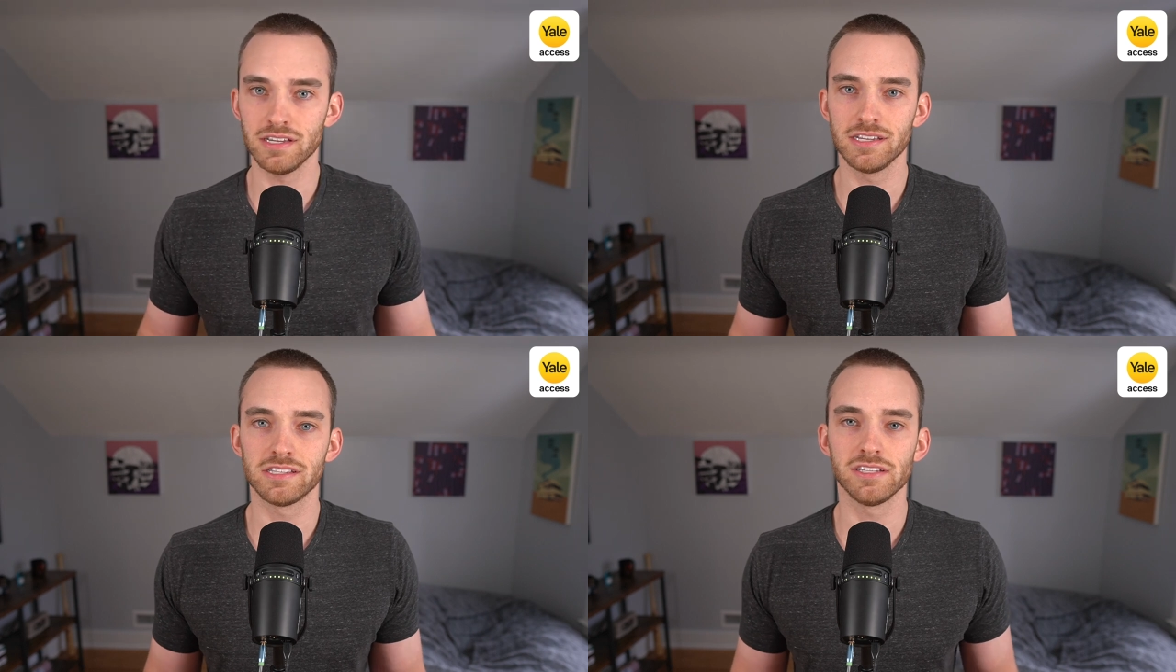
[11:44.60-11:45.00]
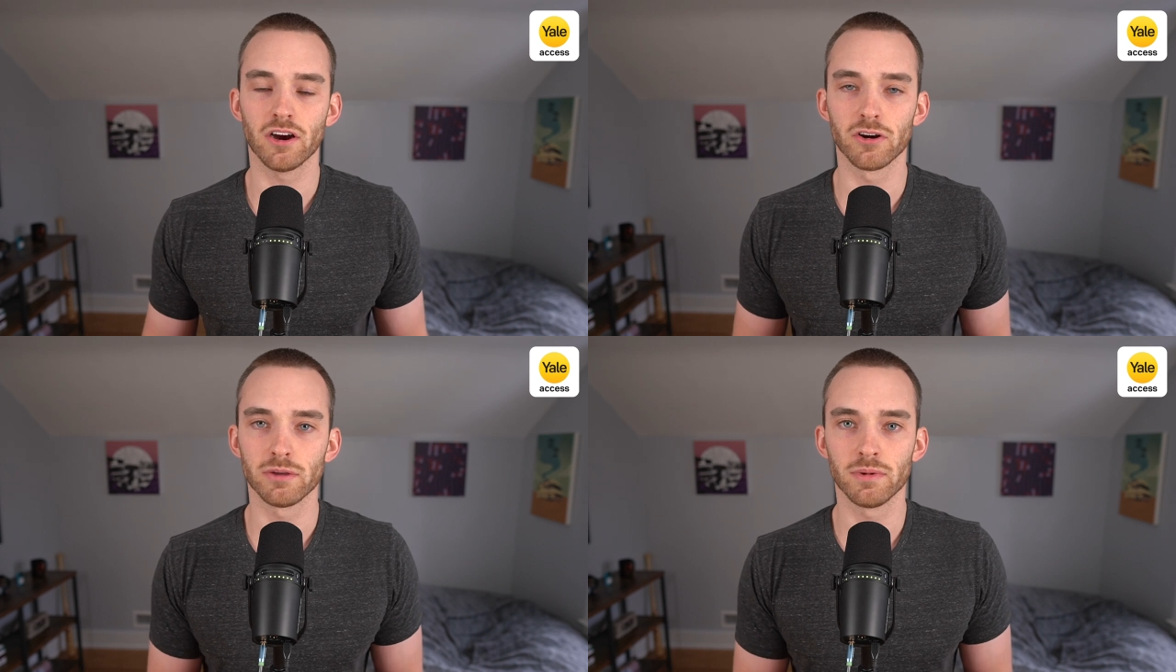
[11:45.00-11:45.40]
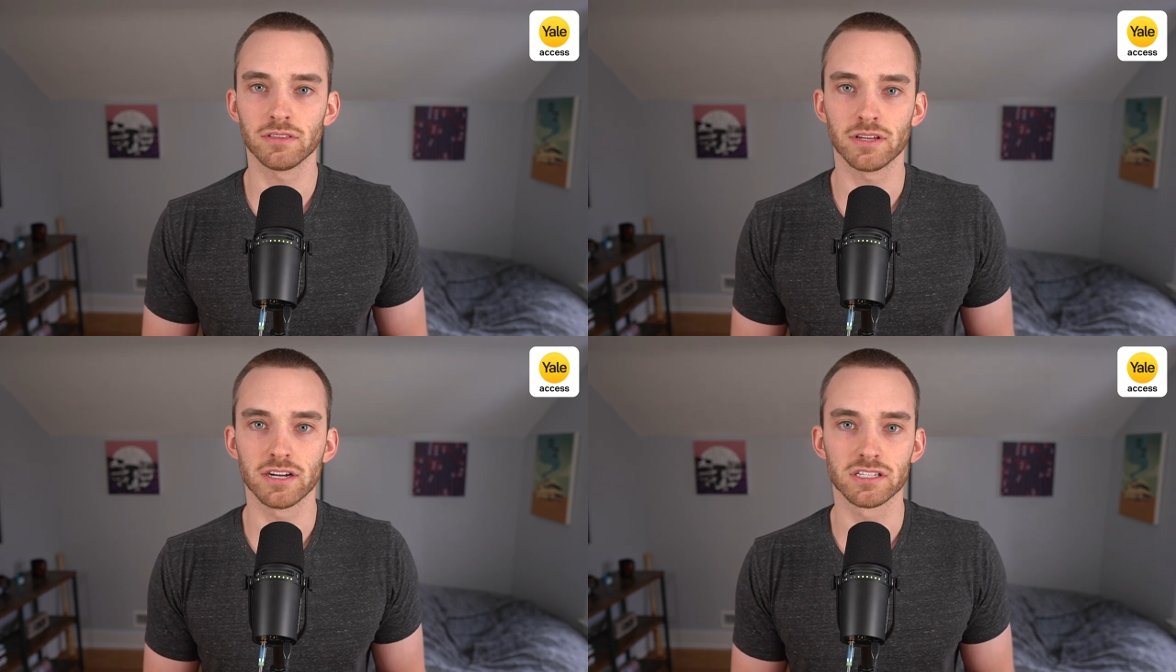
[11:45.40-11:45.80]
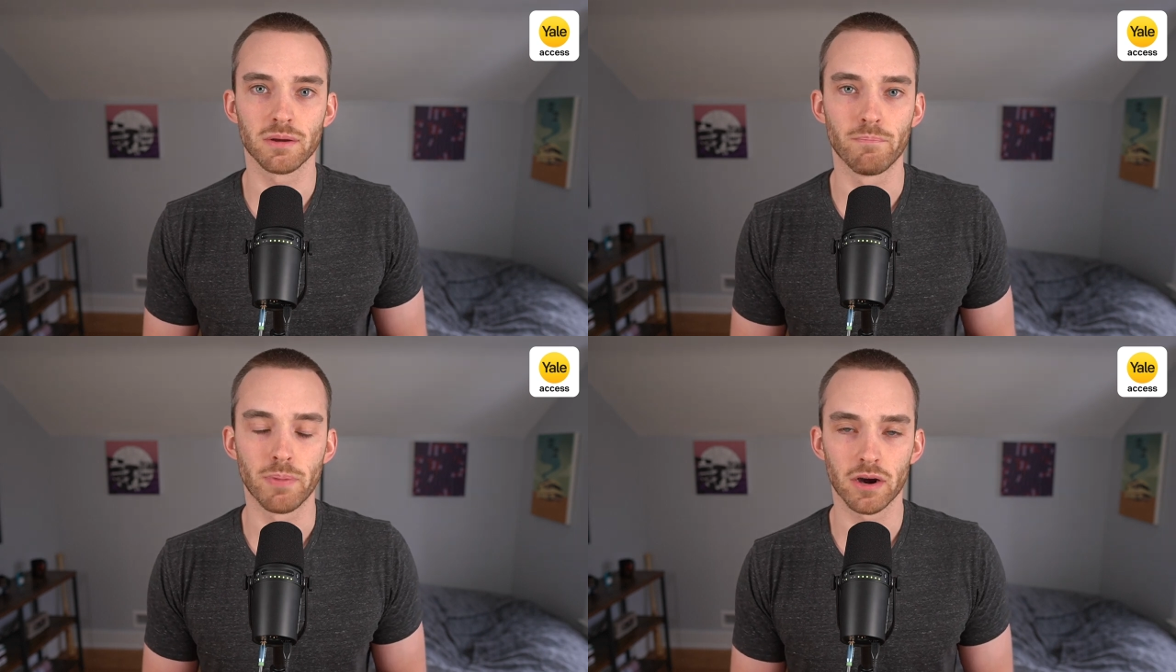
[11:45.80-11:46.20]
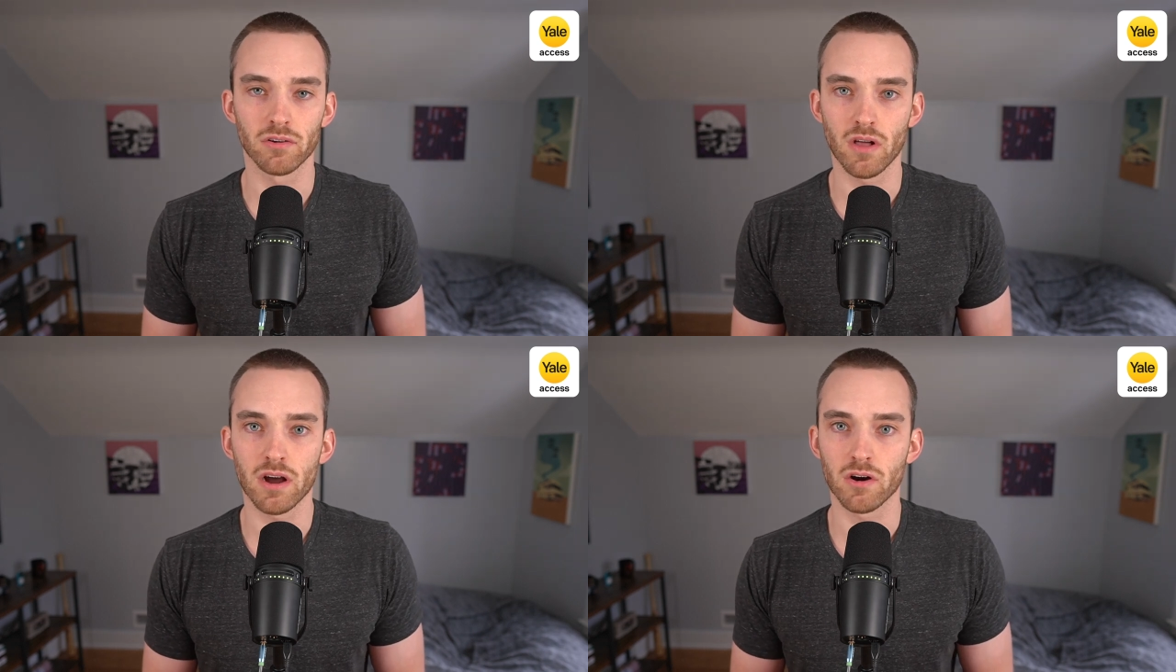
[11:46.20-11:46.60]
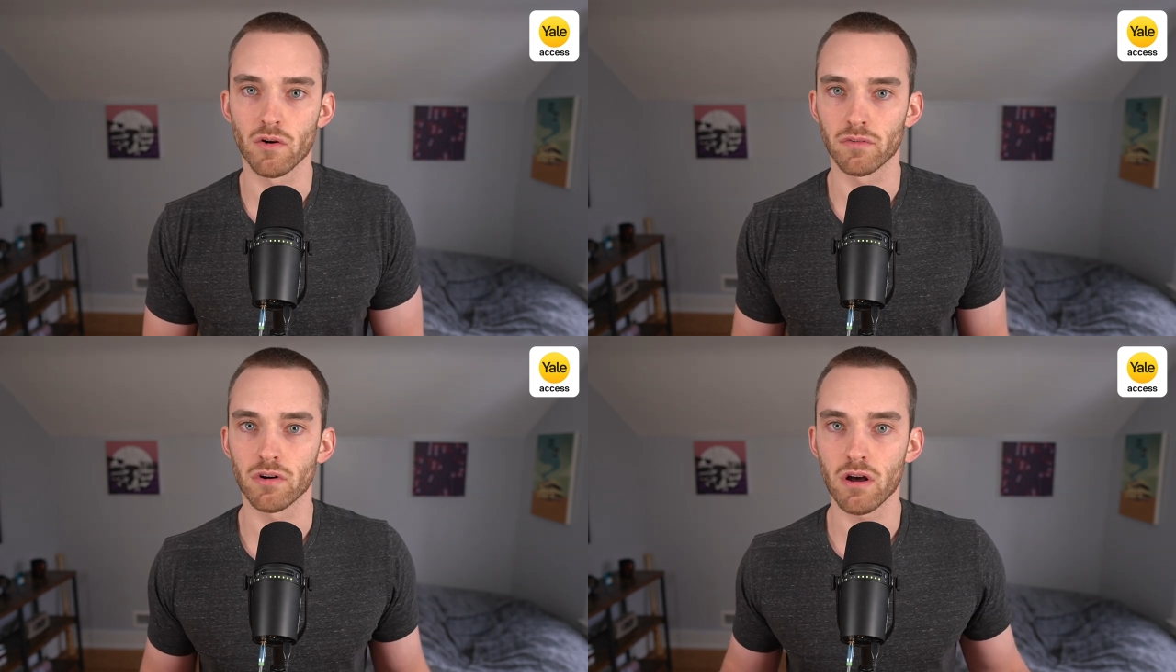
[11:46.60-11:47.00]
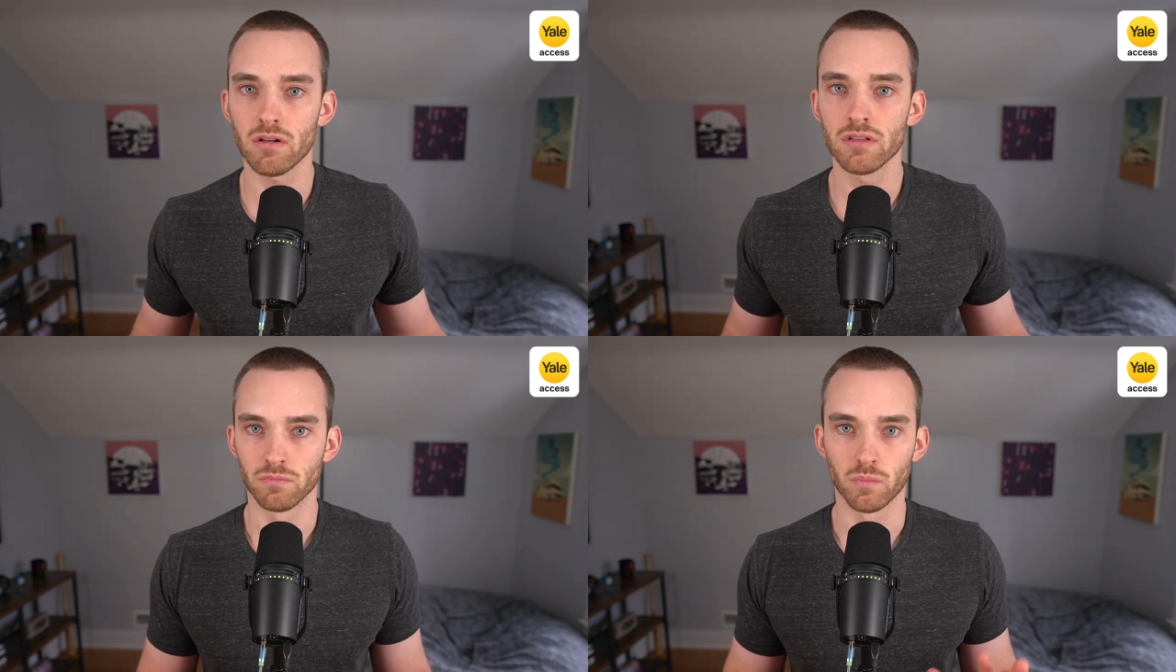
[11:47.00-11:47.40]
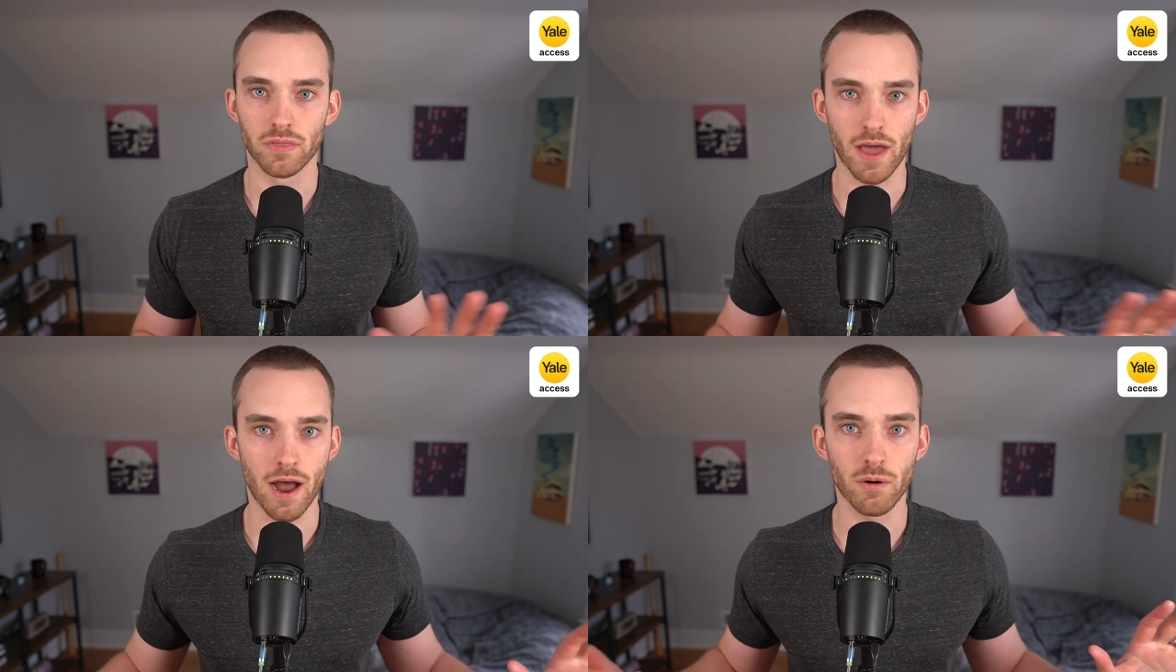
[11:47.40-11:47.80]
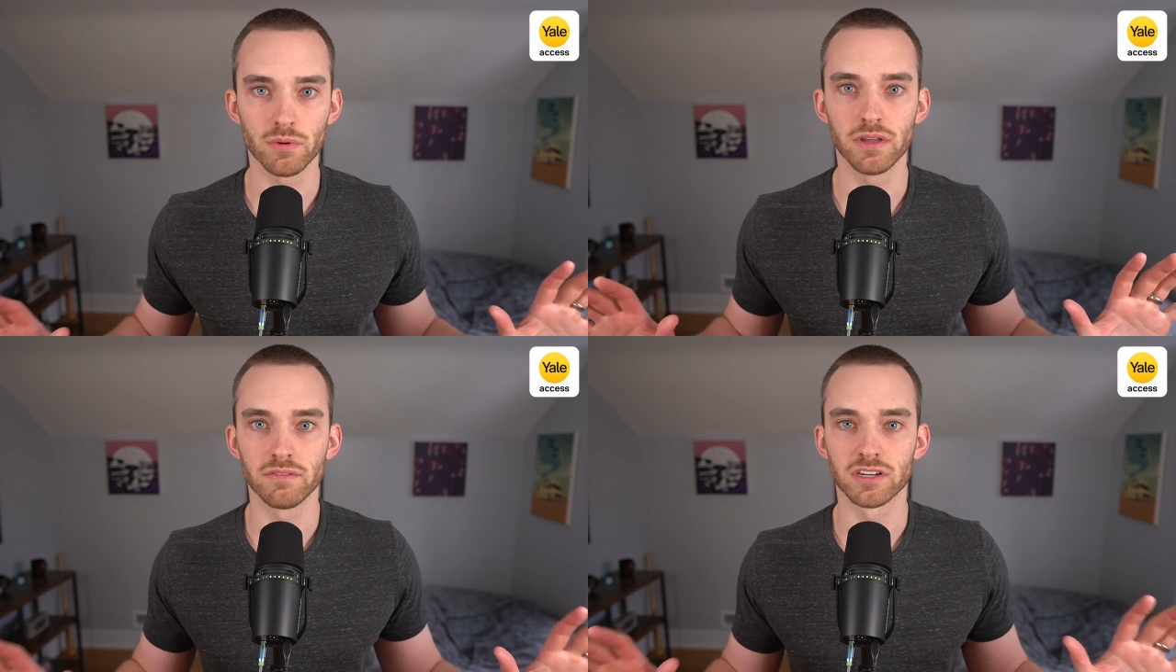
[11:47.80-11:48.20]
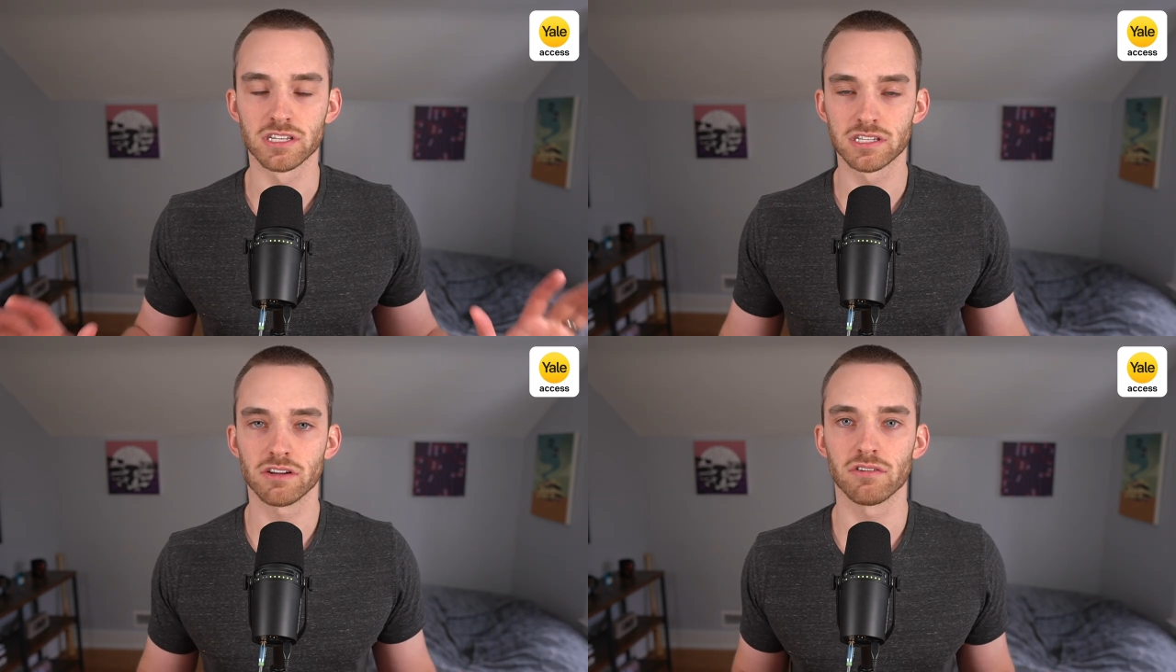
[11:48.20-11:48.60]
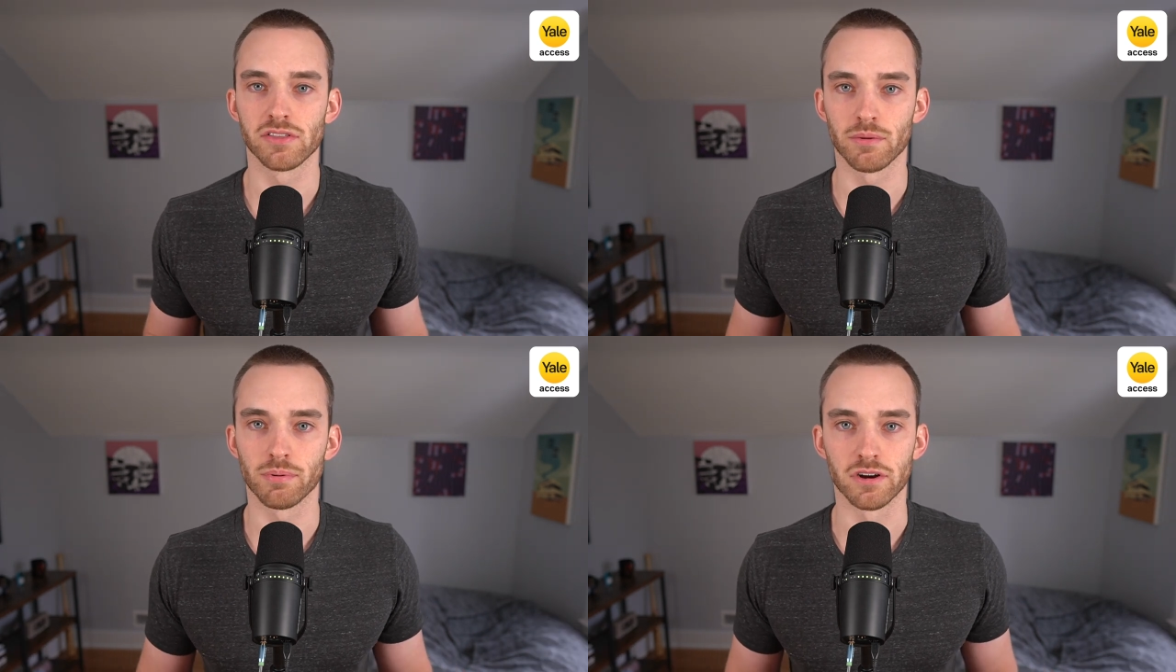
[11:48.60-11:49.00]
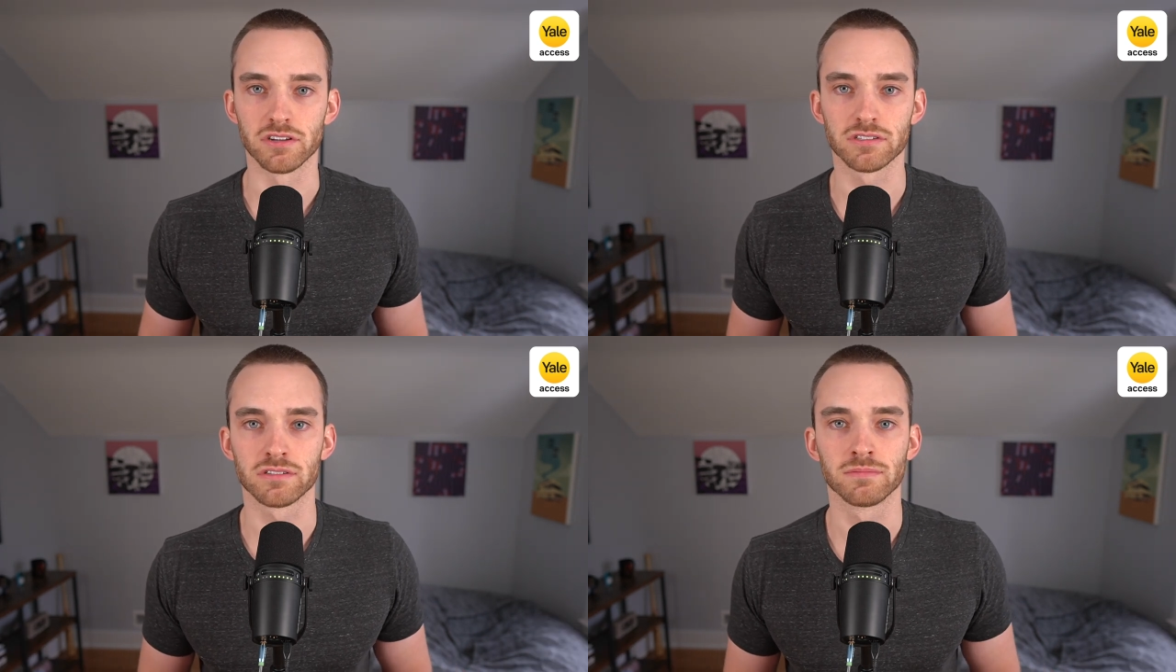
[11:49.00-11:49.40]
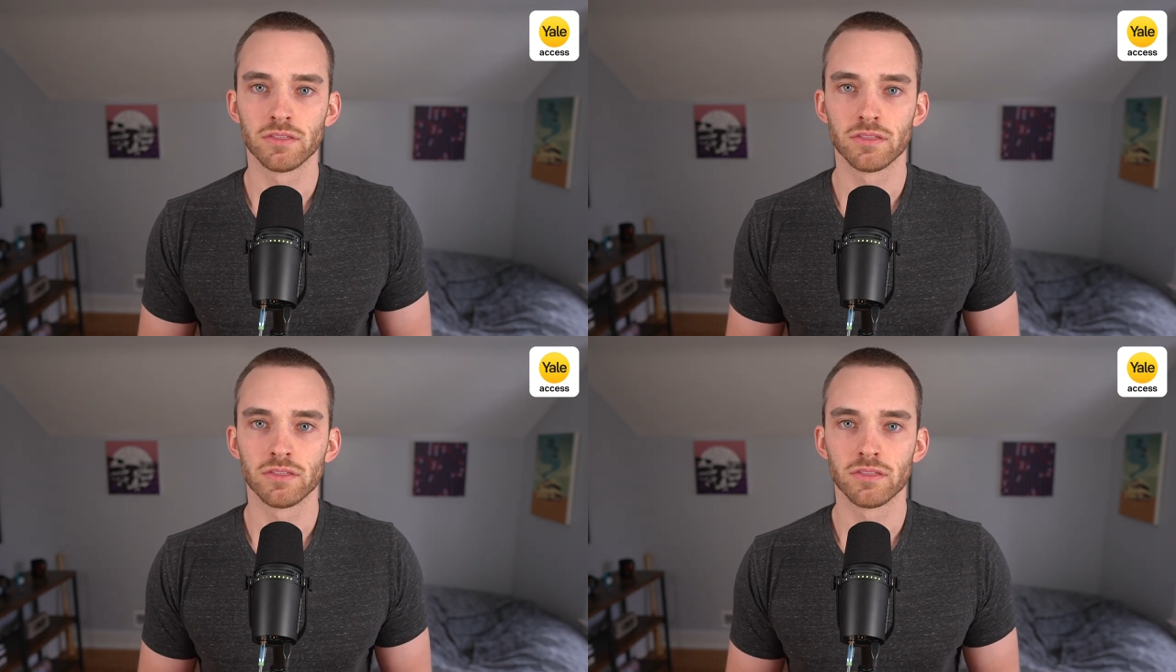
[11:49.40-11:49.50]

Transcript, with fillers: easy argument that it's a better lock overall without even considering the price.